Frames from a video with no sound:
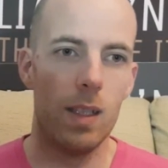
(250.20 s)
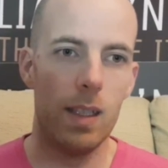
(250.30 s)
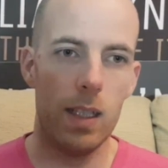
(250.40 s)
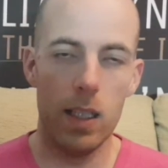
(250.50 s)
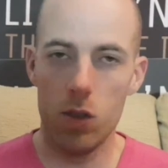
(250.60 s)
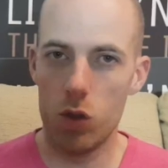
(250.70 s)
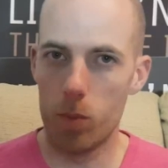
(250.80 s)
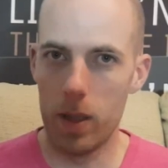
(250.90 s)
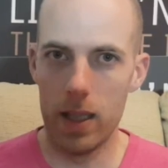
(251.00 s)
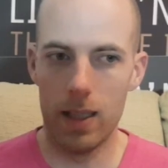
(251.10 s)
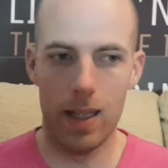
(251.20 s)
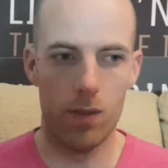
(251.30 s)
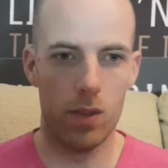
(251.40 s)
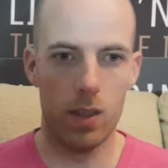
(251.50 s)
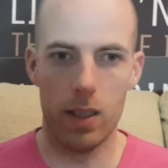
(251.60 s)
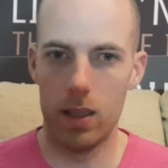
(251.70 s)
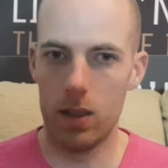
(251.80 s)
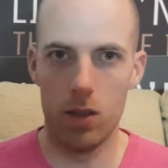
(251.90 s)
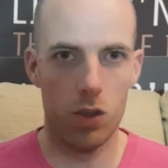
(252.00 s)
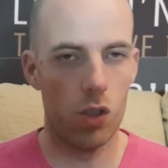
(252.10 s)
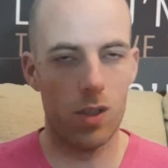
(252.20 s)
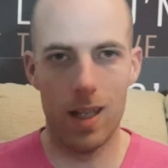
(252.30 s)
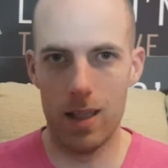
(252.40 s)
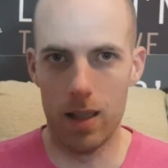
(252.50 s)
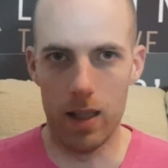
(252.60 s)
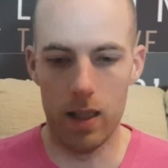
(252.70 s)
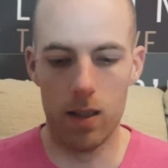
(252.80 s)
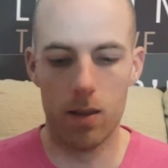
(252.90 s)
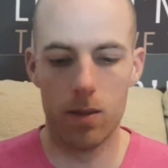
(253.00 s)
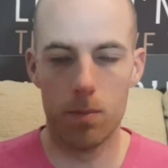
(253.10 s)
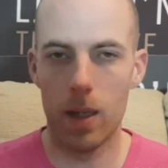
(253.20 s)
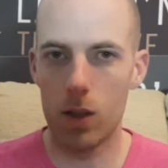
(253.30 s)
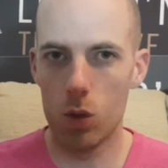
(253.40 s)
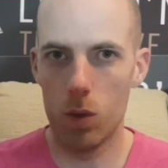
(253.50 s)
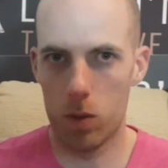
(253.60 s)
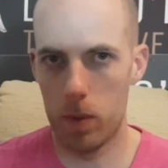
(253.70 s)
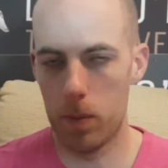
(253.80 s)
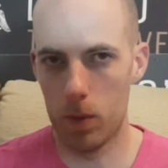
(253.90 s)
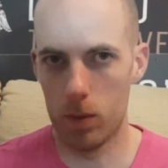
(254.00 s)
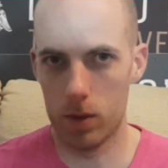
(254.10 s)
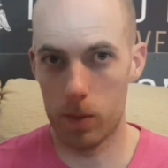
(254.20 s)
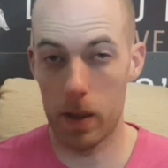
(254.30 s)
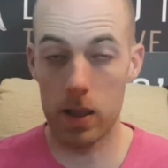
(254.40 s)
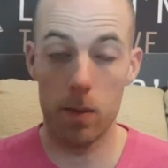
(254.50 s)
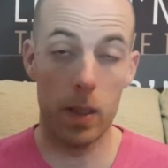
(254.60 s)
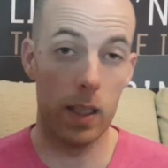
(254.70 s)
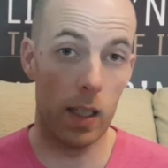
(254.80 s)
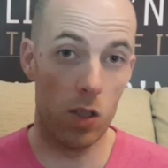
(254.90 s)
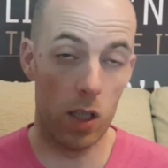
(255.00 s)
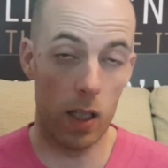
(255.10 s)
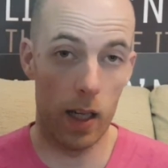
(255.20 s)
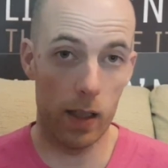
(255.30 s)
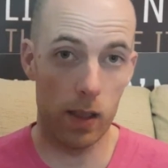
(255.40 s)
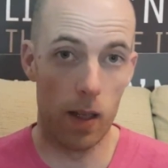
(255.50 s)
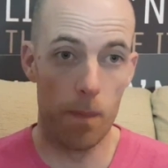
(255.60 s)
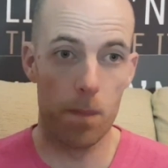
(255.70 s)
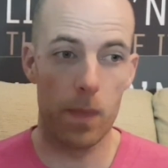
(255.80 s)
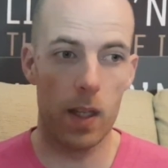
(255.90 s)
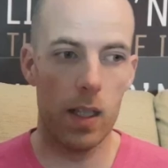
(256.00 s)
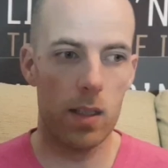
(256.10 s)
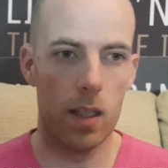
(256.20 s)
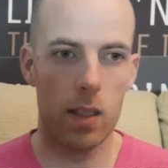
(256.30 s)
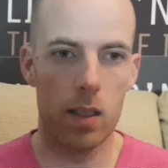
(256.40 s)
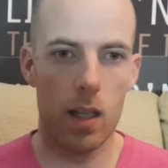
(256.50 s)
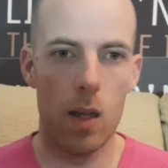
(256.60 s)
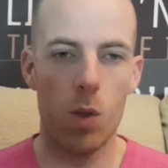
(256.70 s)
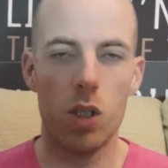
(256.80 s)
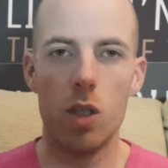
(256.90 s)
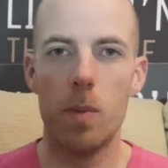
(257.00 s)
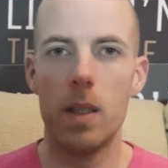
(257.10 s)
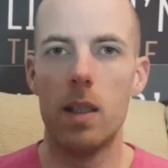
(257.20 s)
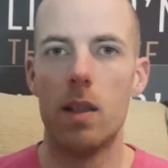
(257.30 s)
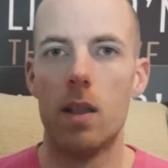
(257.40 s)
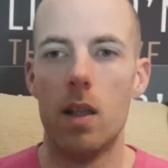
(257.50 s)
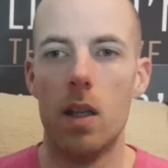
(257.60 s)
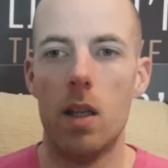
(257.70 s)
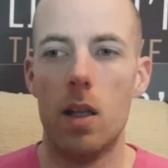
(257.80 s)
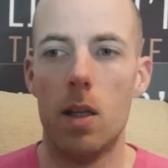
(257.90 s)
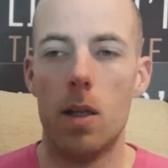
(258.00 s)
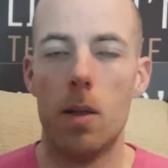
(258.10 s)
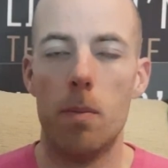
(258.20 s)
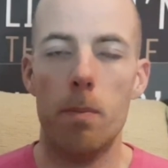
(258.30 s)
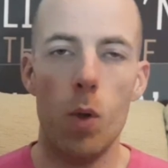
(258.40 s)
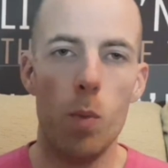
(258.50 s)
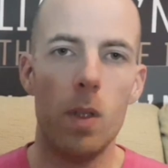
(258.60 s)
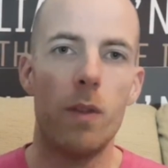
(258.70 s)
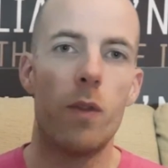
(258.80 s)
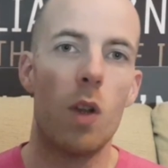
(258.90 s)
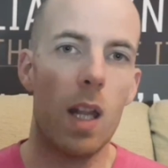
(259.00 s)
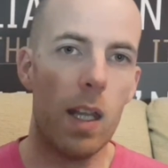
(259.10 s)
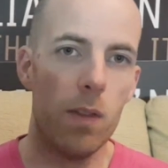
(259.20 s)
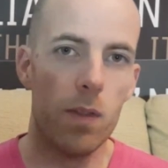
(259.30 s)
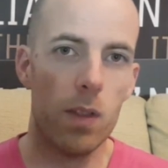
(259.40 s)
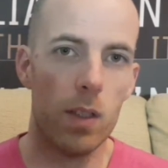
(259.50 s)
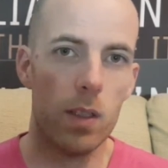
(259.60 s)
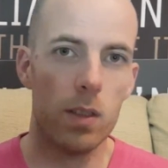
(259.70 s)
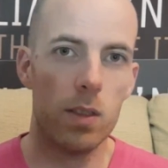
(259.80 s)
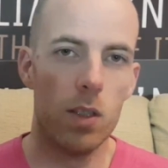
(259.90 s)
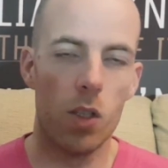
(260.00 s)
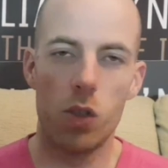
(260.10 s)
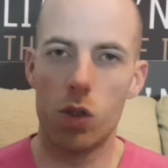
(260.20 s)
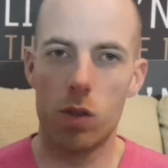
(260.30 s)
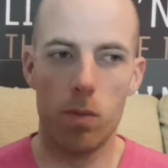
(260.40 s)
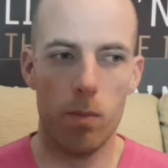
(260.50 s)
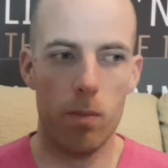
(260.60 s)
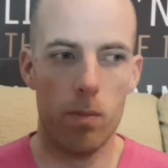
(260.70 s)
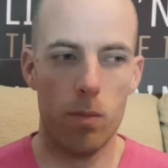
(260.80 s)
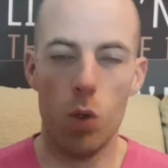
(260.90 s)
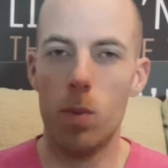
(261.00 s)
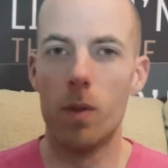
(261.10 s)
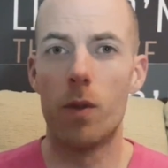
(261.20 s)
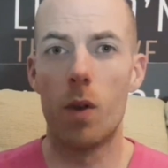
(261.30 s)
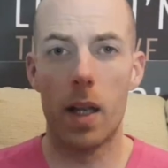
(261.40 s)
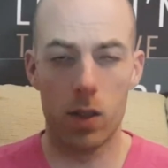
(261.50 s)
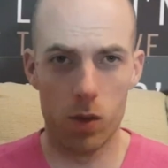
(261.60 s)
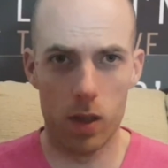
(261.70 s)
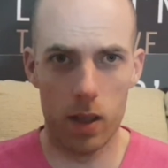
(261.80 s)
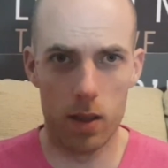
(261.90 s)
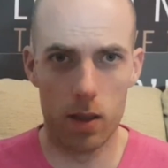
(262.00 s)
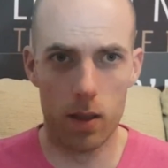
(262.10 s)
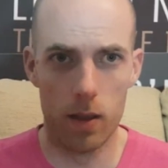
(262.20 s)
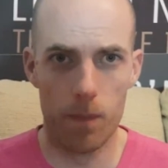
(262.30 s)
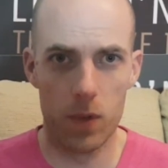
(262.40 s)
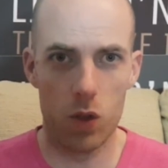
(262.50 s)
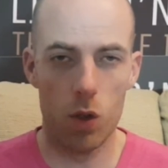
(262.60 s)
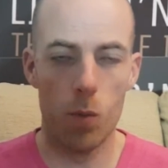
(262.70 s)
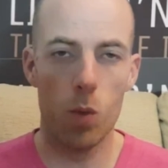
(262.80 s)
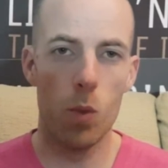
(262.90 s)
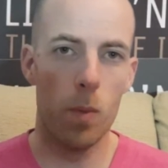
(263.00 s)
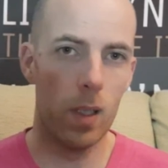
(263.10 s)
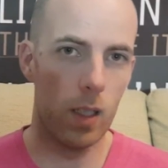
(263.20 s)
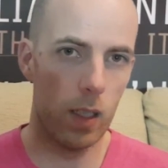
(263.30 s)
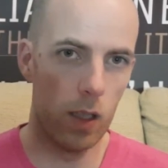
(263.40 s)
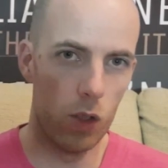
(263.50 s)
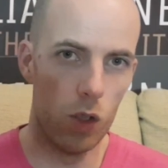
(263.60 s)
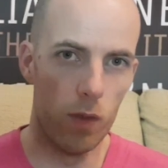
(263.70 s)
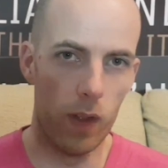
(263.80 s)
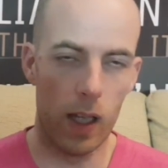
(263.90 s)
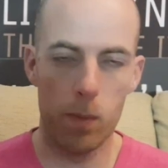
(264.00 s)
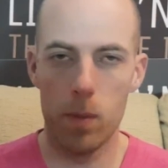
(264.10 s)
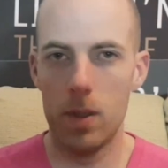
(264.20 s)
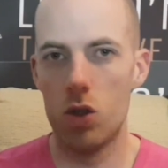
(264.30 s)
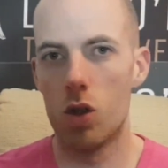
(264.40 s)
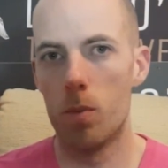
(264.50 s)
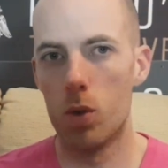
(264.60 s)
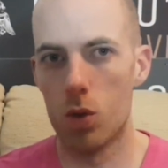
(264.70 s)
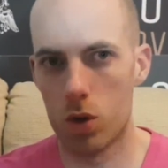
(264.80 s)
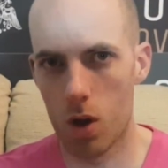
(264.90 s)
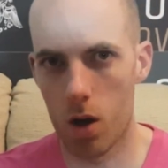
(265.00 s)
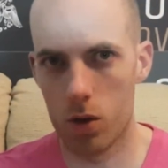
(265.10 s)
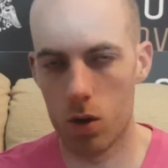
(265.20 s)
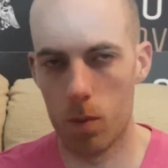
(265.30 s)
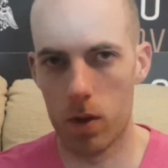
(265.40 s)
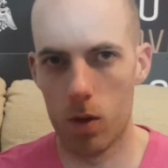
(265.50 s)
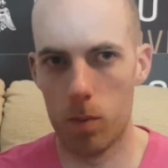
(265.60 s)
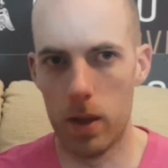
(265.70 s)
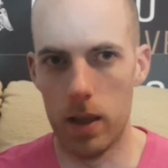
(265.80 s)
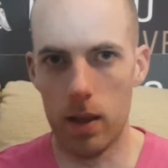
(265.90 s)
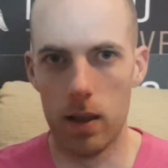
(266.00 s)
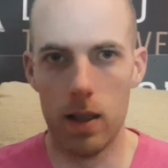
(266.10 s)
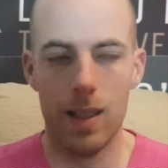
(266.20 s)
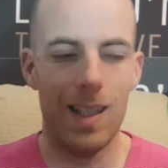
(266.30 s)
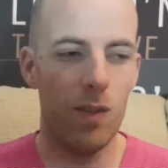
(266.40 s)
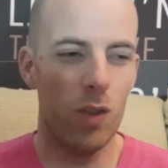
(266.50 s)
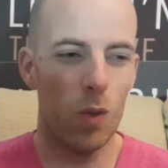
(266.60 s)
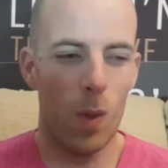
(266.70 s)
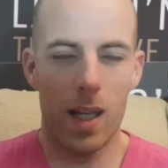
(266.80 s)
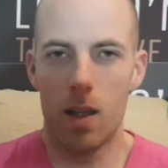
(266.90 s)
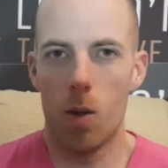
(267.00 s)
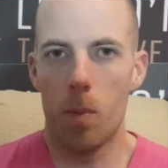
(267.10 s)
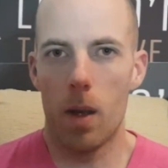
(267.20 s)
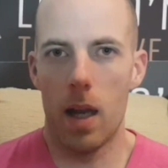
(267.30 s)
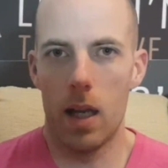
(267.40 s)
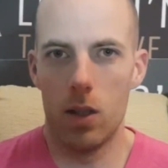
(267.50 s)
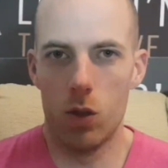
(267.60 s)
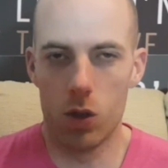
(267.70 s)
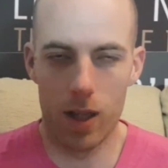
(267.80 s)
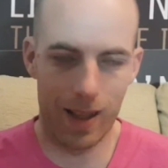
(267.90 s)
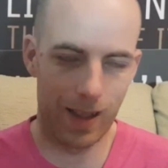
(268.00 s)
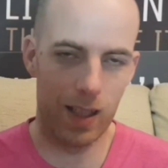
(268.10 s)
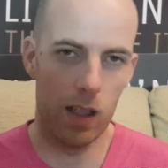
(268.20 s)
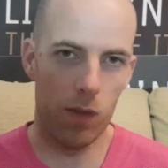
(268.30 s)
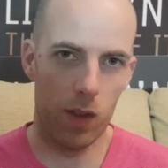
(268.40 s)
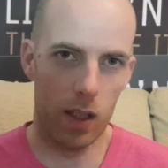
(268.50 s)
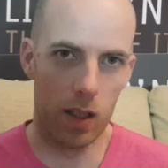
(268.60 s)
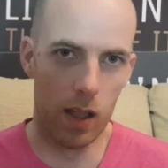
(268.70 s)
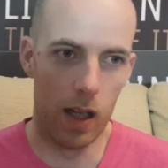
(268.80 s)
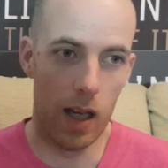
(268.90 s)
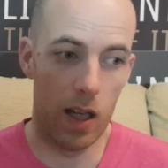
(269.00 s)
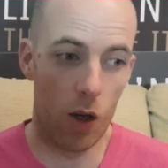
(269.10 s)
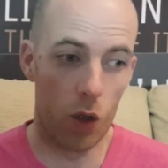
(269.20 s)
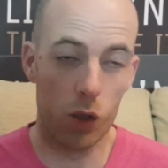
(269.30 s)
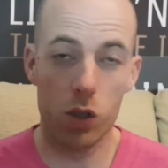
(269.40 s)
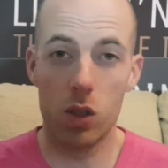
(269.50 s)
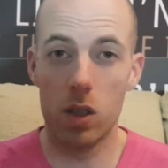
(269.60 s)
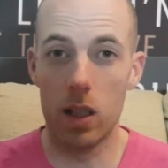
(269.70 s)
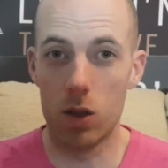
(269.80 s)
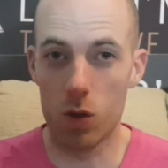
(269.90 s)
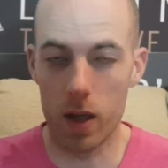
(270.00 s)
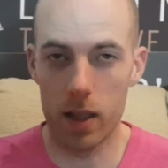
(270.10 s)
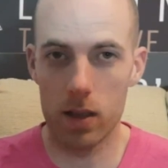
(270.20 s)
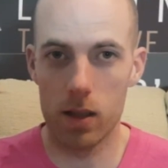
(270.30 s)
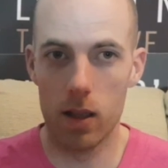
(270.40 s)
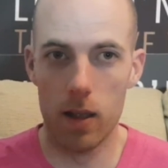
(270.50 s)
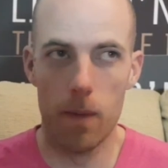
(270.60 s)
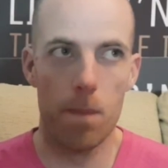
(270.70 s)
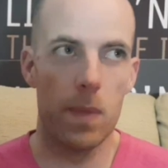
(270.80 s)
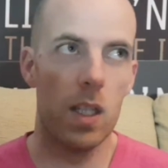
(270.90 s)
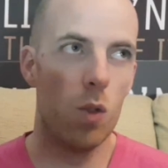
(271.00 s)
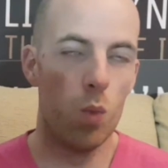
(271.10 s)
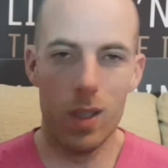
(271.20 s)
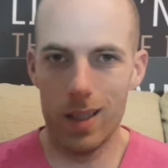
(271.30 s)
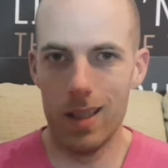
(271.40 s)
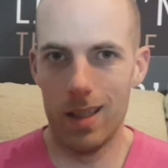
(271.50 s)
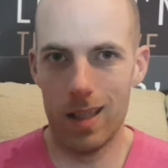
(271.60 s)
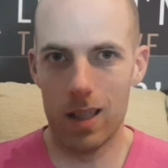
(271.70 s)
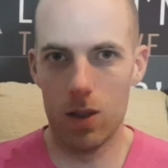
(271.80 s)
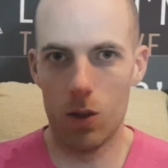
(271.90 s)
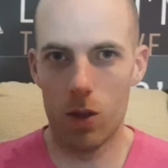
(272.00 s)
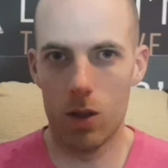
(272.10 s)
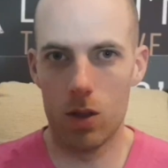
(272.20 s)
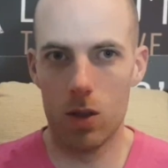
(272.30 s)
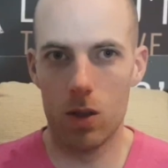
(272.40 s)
gauge your pain level just day to day. My goal with people, especially in my Tai Chi class, is that I want you to be mobile for life, not just mobile for exercise. So the more mobility that you develop, it means you can put your socks on without pain. If you're waking up and you're that stiff that it hurts to get dressed, then you really need to take a look at